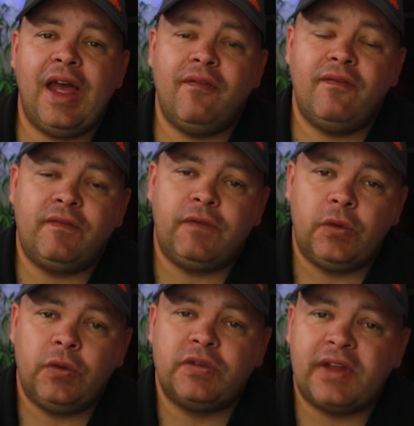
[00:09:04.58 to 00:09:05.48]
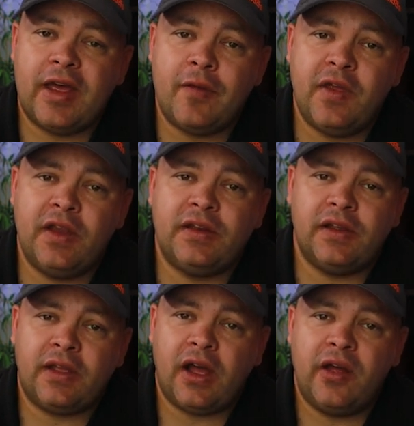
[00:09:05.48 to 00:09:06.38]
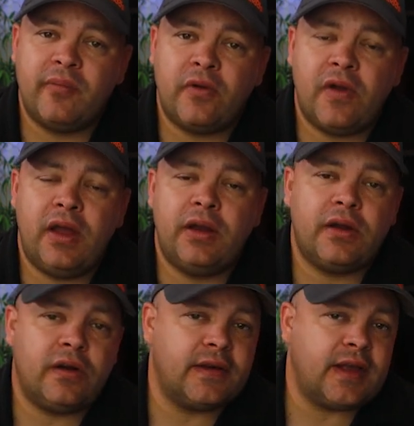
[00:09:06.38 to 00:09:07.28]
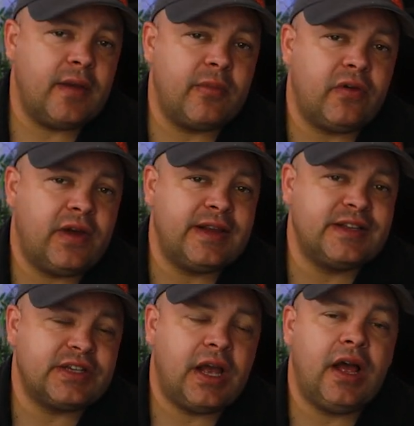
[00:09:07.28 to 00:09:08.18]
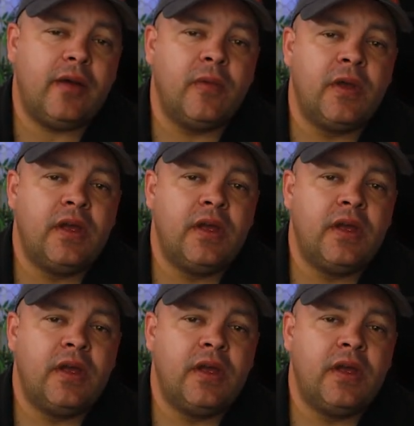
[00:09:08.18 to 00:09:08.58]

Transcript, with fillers: dive full time into copywriting or a copywriting job,